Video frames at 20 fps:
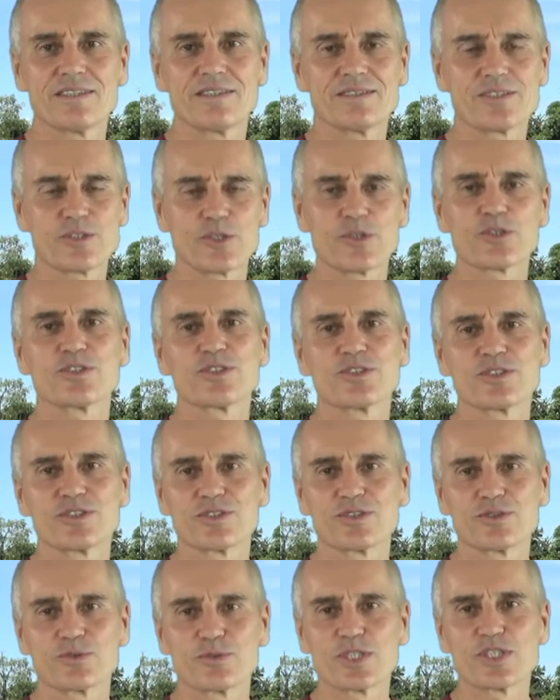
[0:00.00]

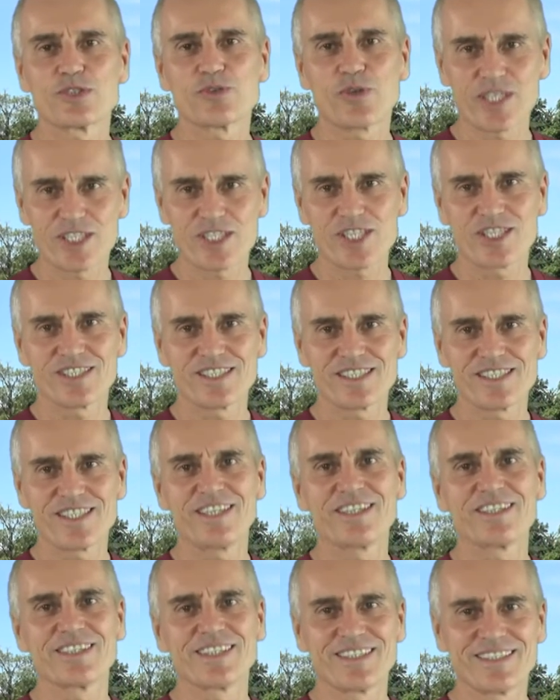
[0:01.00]
certain restrictions
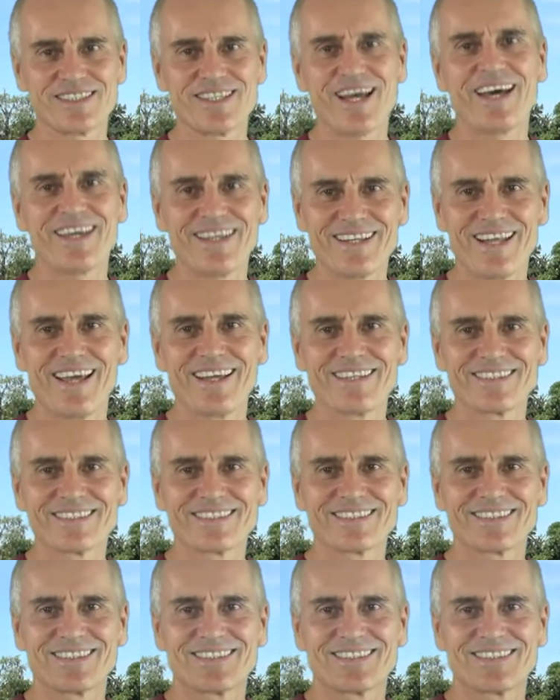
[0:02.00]
here in Thailand.